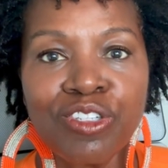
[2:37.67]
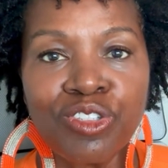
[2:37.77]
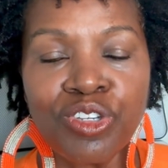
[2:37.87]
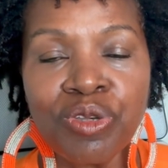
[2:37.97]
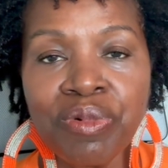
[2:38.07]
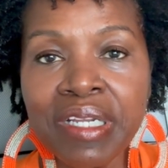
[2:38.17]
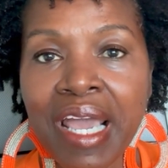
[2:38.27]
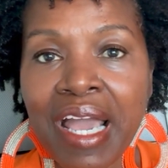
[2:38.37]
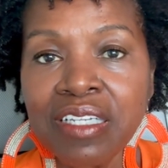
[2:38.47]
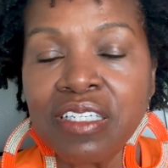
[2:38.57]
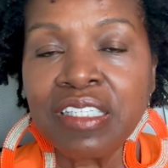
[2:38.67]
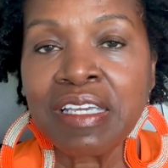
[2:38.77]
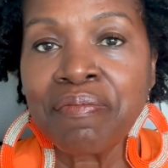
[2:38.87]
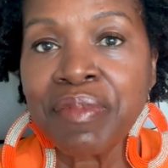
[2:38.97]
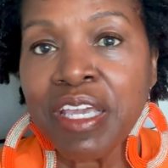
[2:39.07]
Do you want to actually
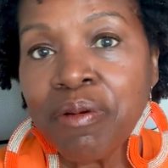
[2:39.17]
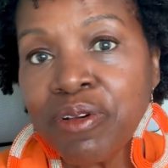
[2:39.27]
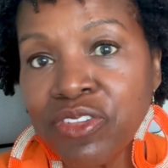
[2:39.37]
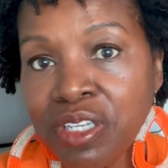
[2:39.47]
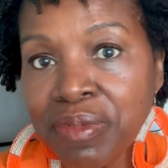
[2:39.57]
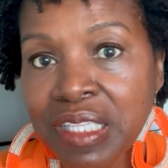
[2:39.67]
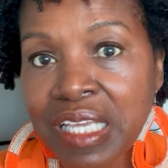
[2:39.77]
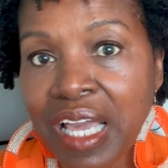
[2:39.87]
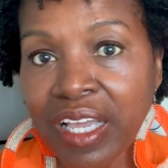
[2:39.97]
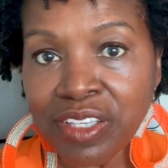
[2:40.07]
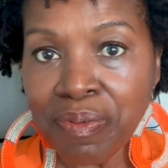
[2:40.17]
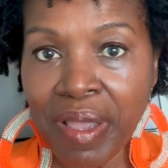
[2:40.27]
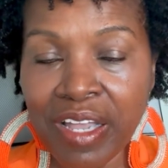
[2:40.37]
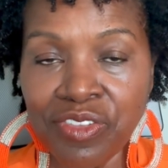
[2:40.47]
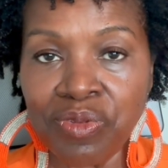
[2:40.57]
meet with some of the
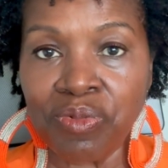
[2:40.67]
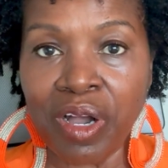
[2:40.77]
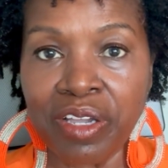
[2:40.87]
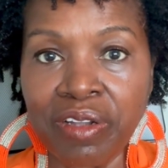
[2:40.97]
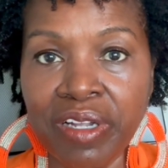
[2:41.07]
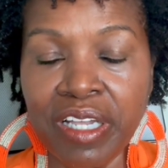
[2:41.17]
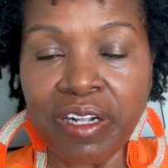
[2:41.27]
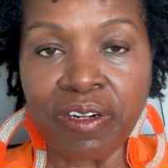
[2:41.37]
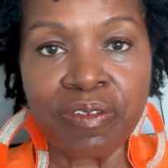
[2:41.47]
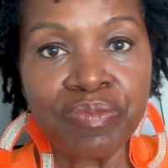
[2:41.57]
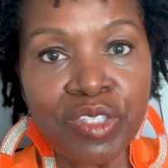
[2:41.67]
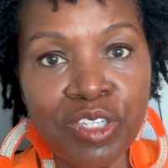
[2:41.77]
expats while you're here?